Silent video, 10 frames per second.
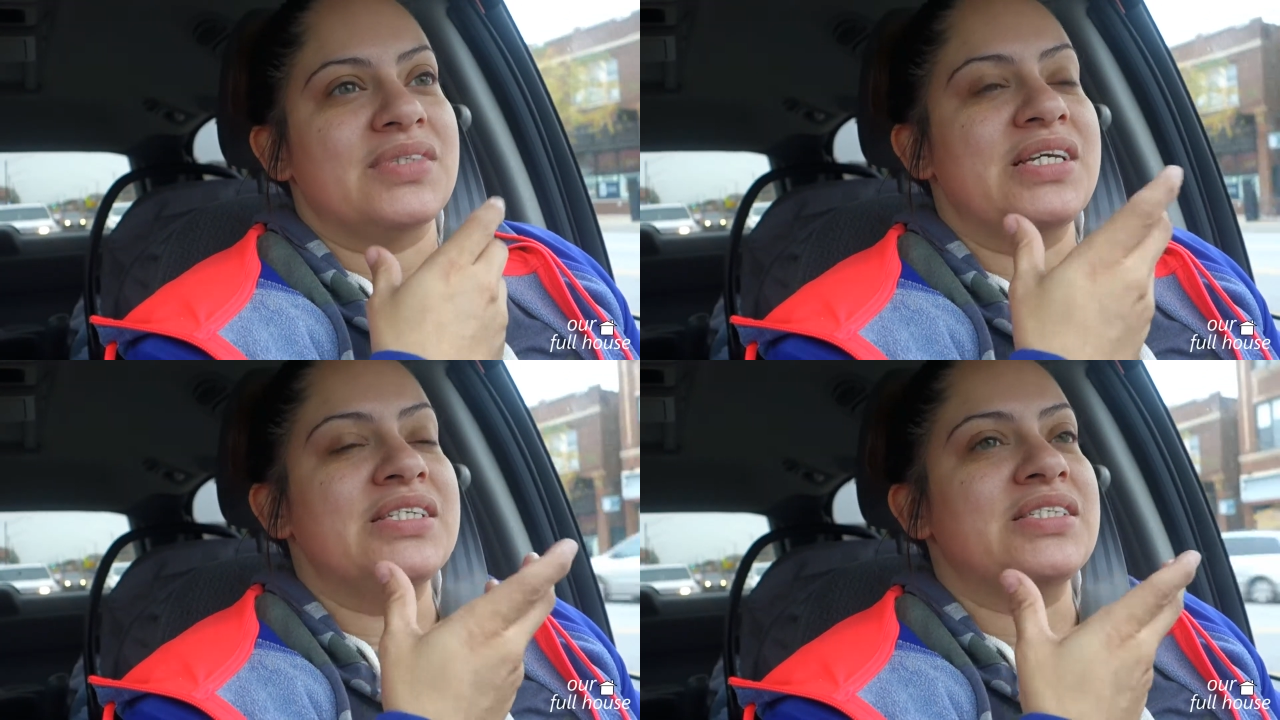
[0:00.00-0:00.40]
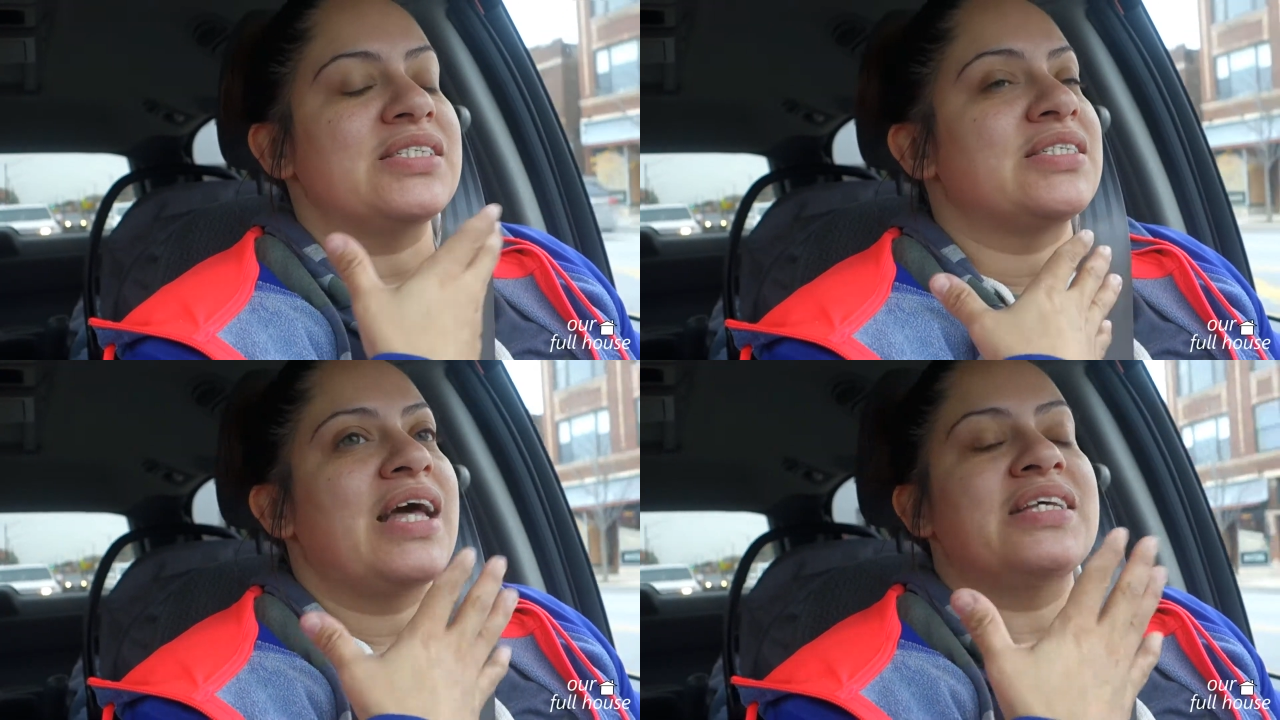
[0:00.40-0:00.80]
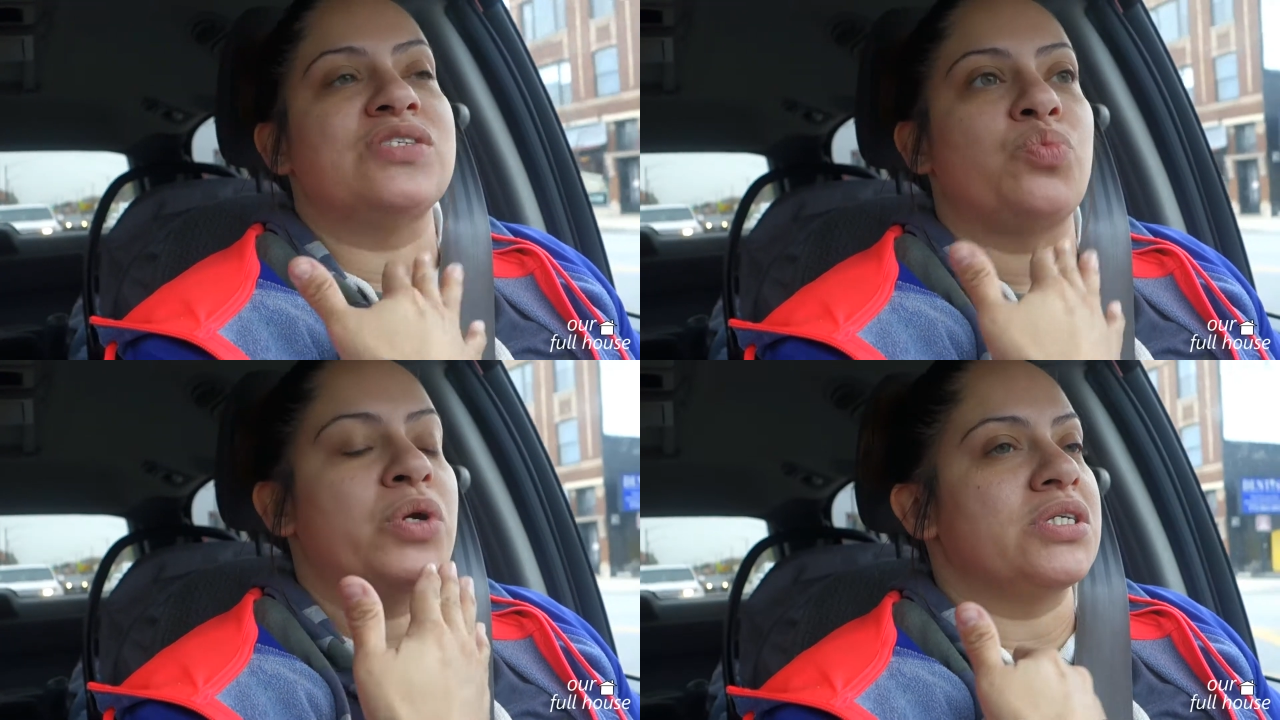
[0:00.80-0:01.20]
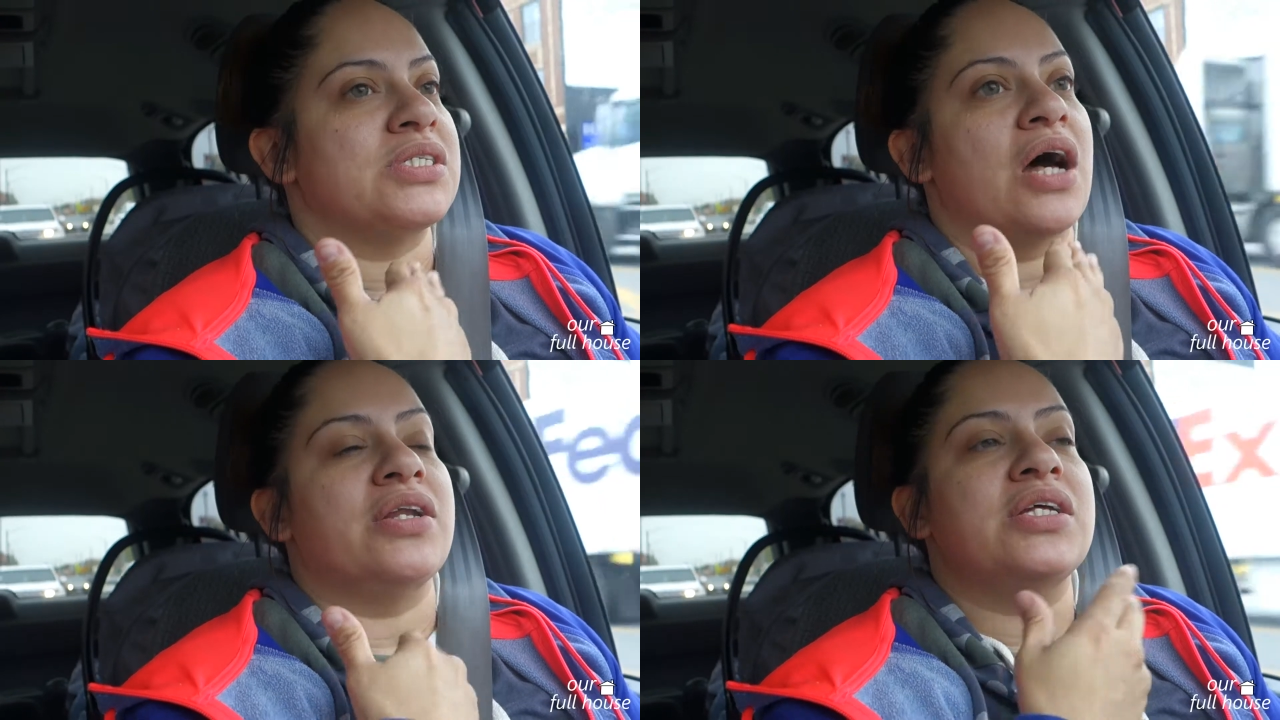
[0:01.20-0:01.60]
He just has this weird
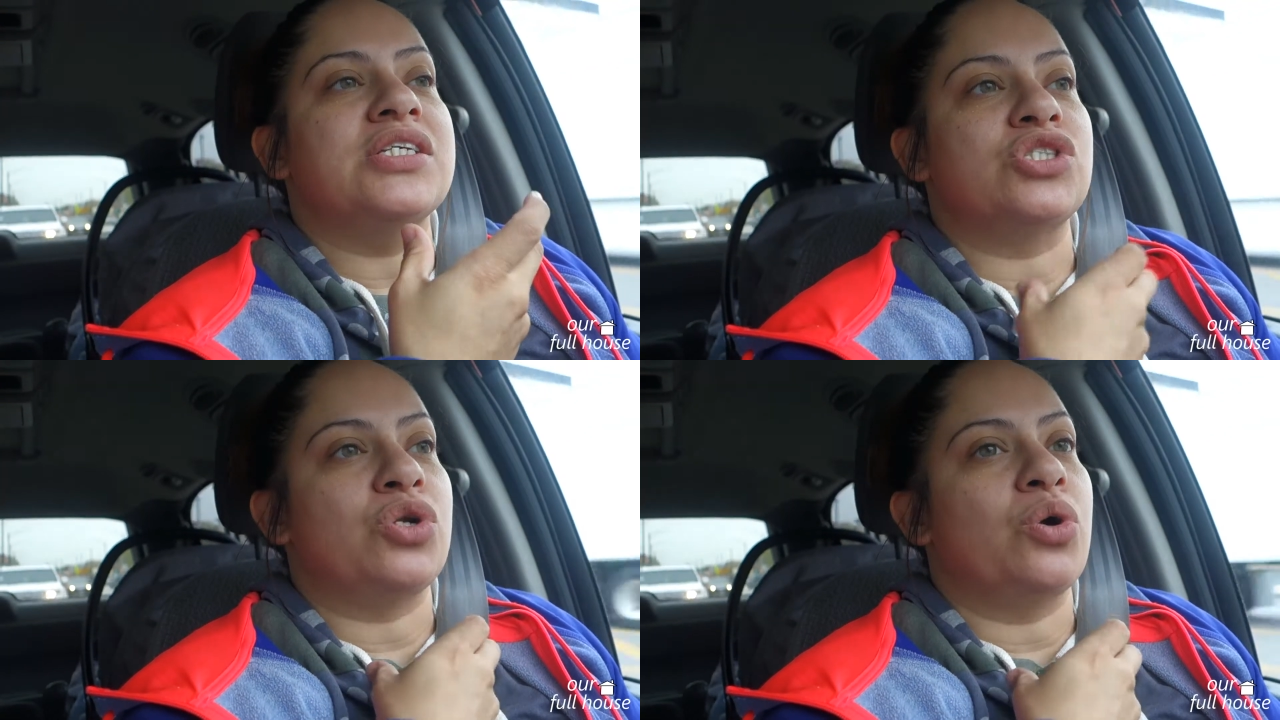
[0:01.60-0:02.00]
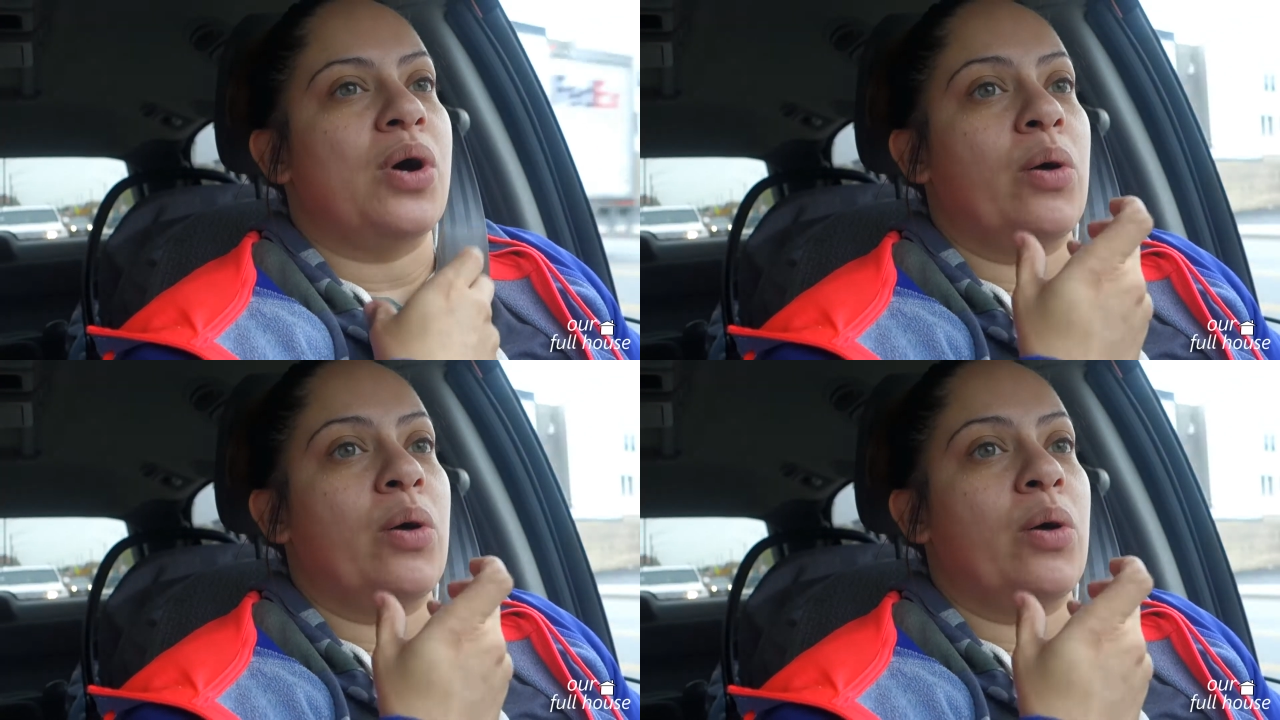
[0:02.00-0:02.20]
sound in his throat.